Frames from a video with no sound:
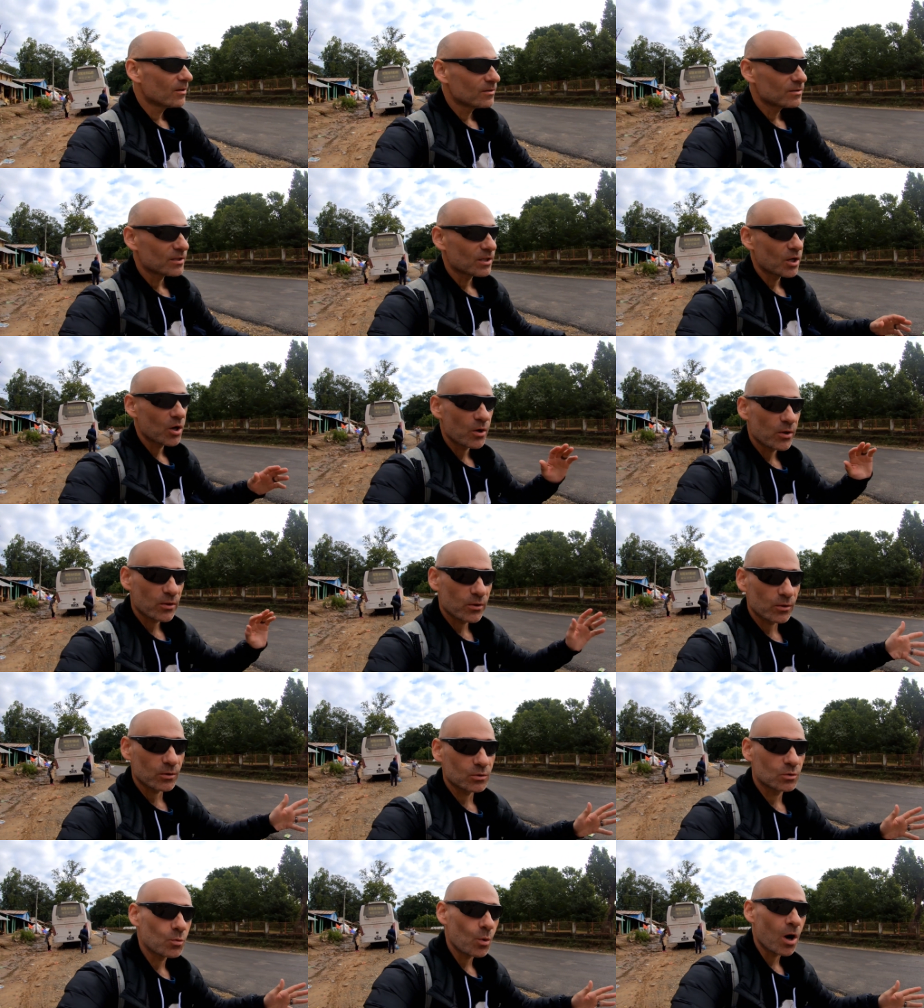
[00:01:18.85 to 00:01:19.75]
to go to
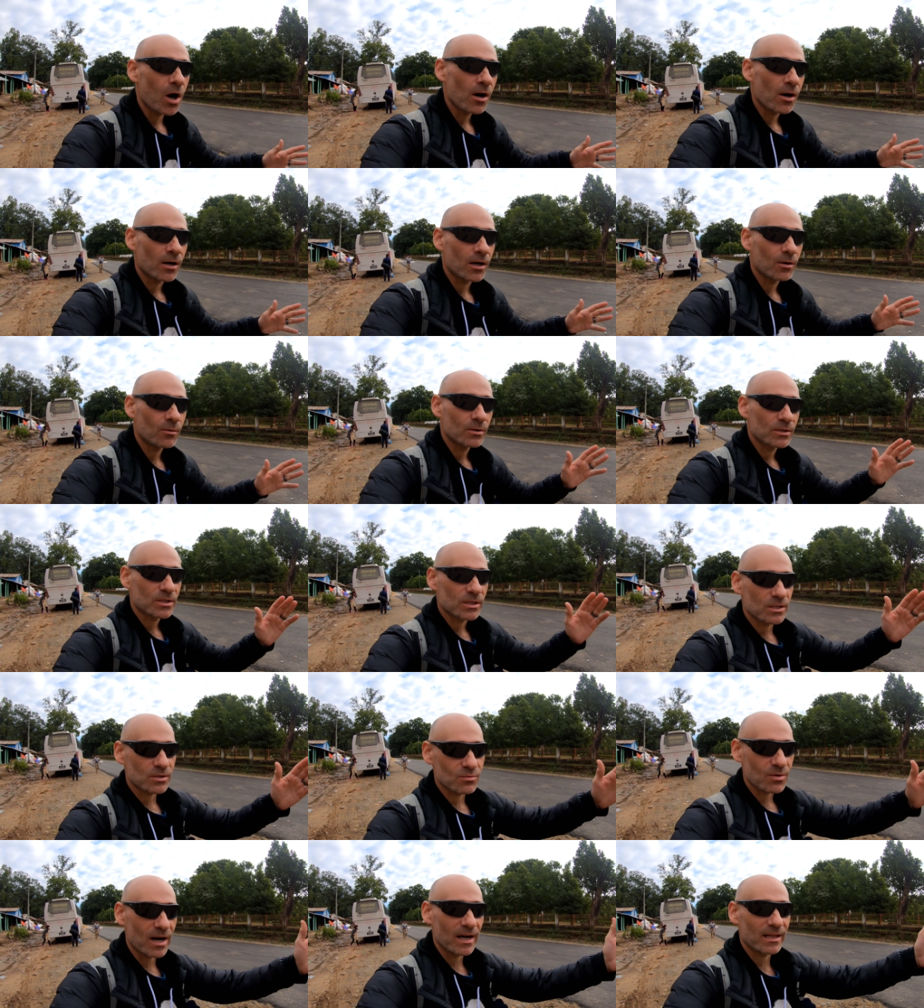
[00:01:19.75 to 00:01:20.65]
Thukdwara, which
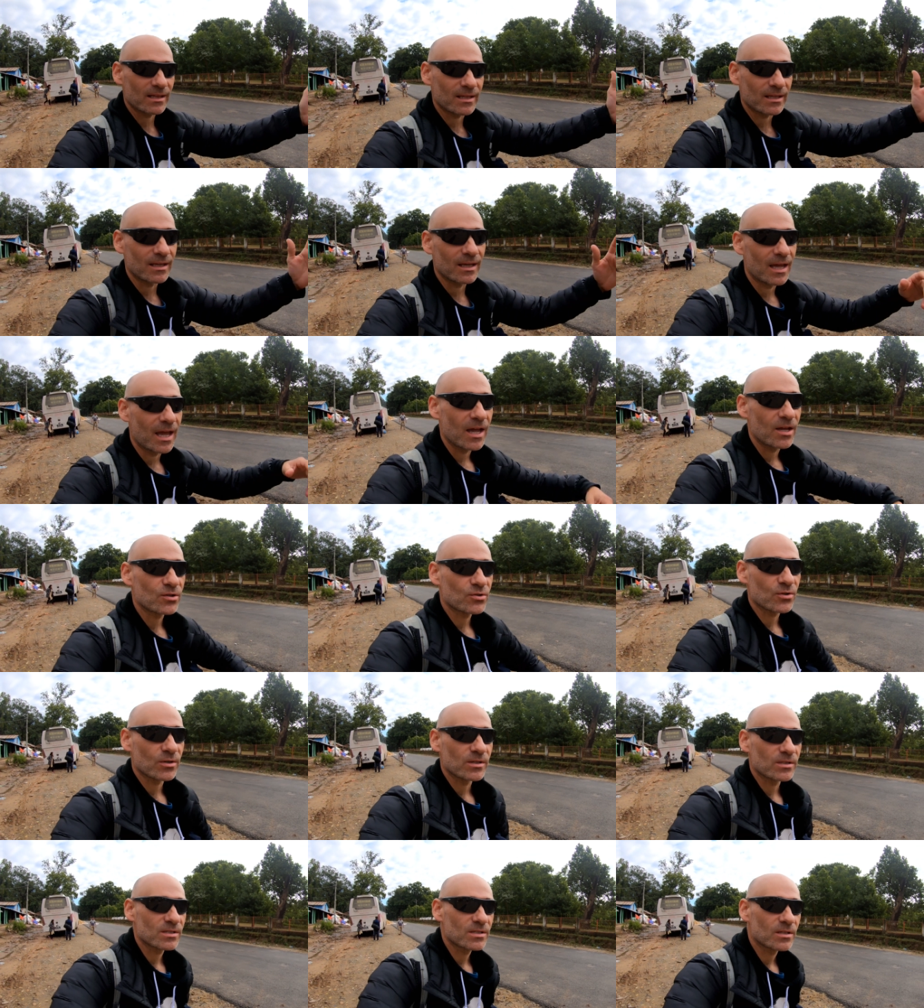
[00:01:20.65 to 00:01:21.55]
is right at the
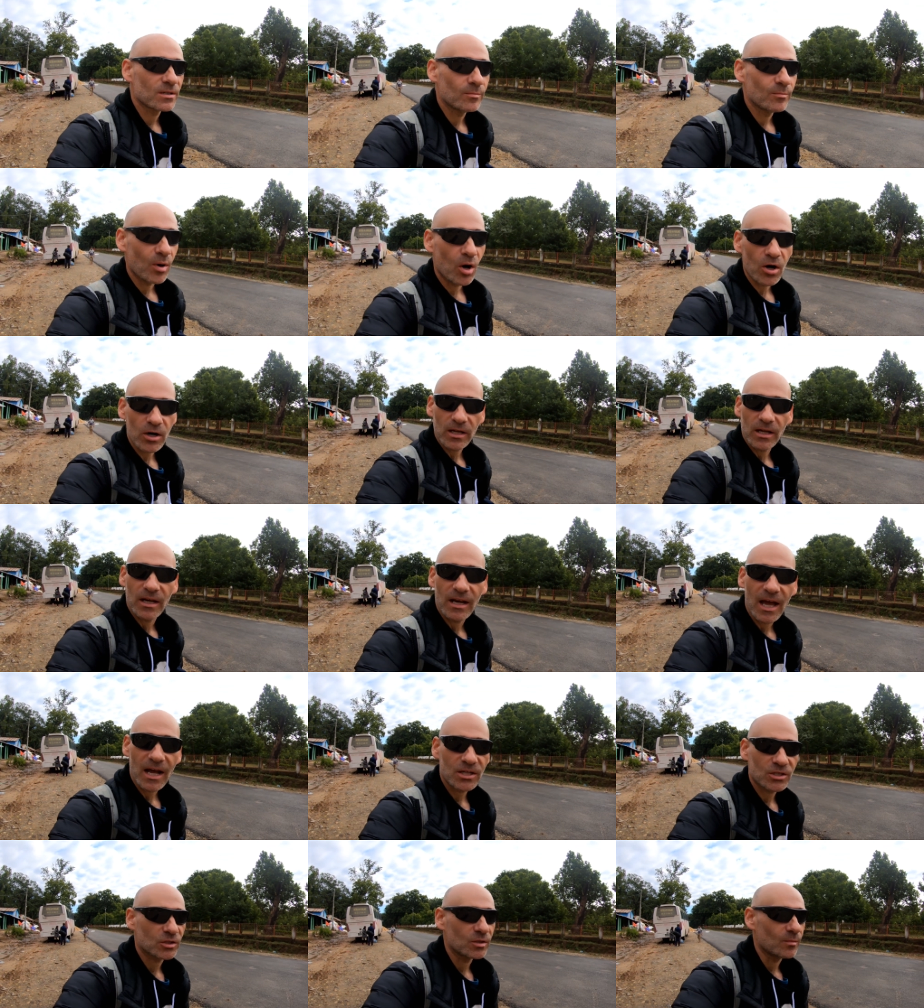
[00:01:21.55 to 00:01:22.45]
entrance to Bardia
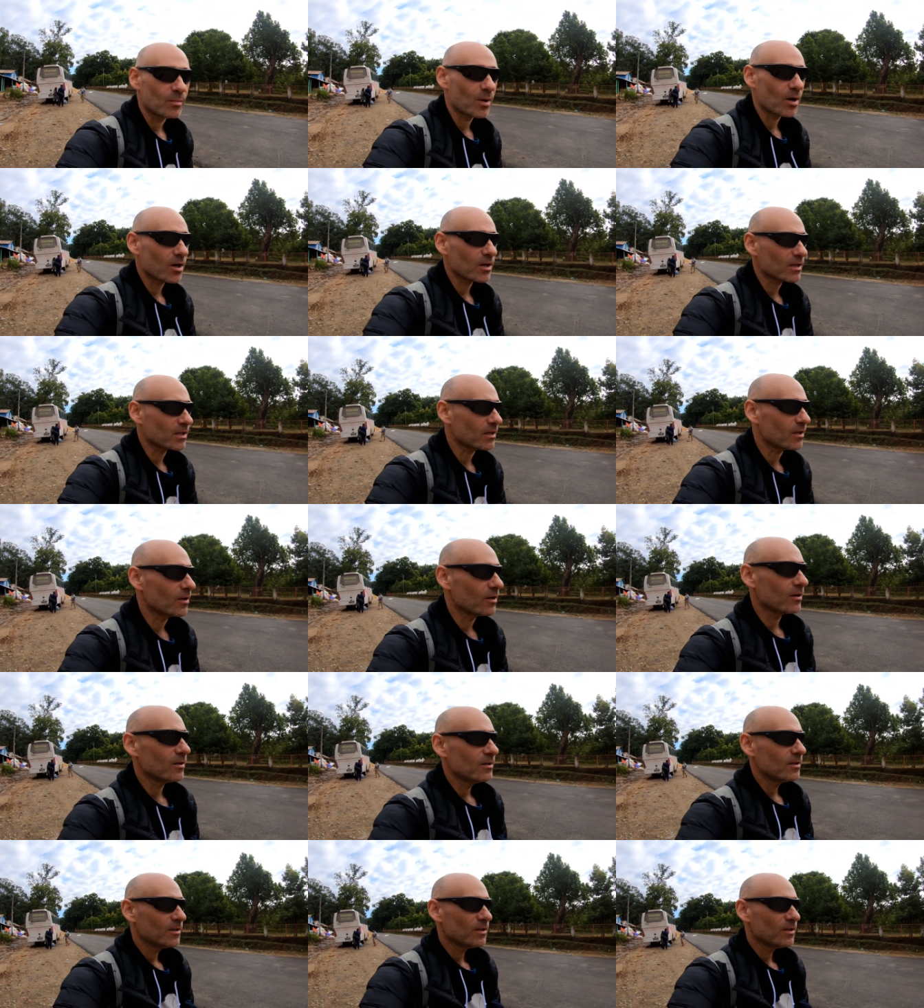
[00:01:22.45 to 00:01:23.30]
National Park here,